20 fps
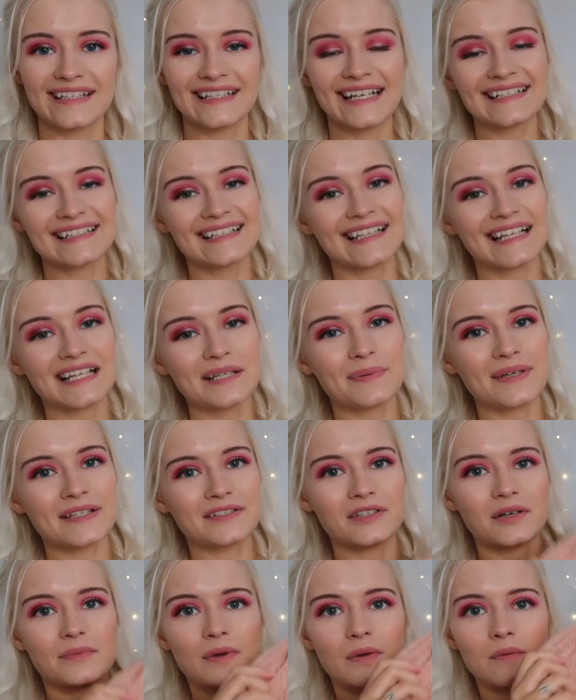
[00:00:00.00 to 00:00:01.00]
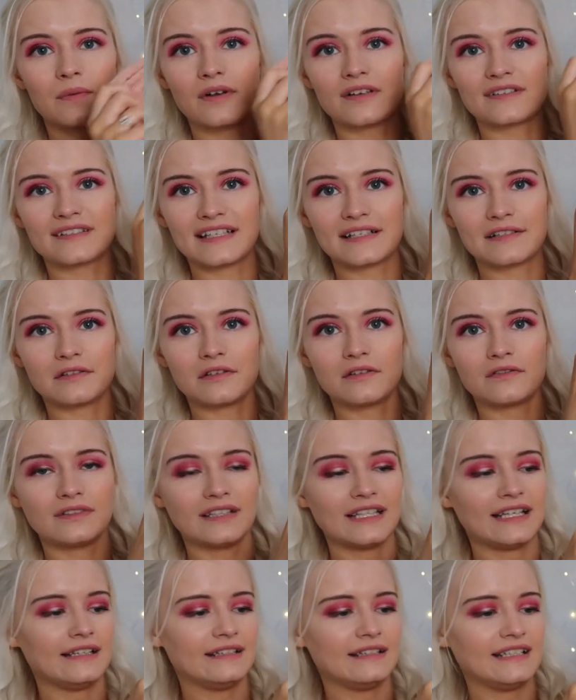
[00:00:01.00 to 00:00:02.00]
the next thing that I picked up was this
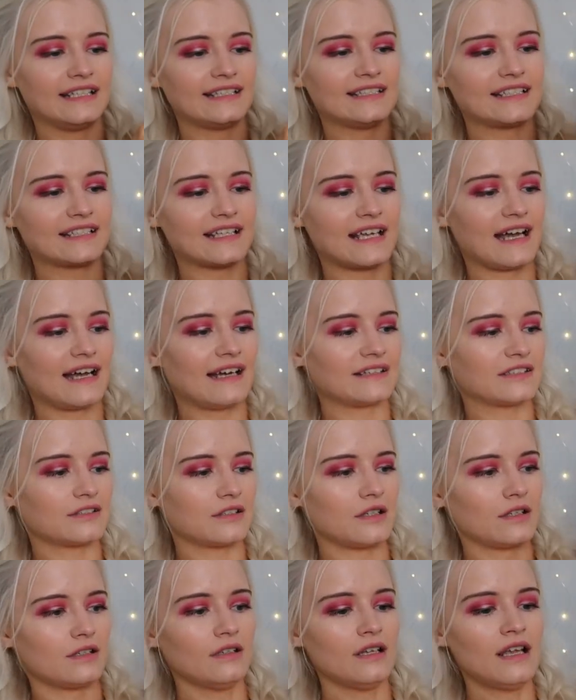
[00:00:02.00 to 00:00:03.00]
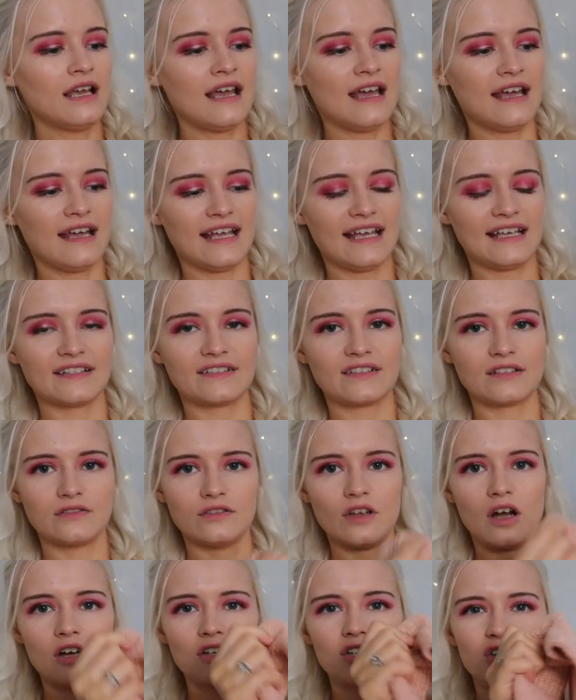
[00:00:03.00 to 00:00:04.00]
lovely knitted cardigan it's
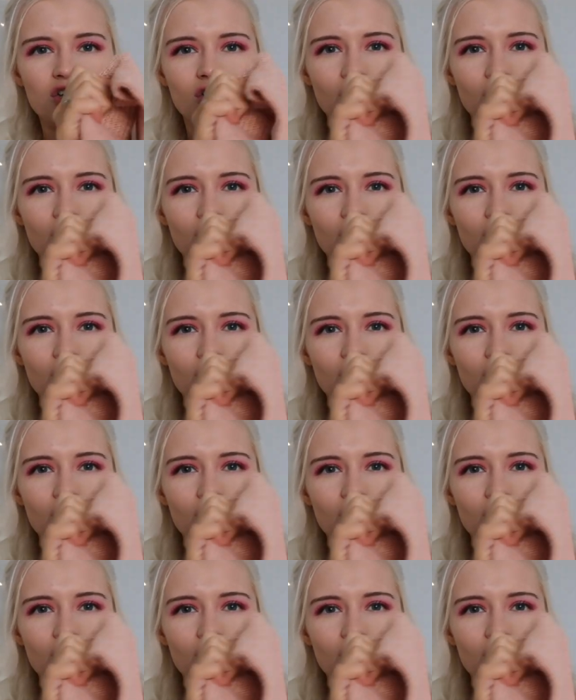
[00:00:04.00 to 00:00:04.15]
not a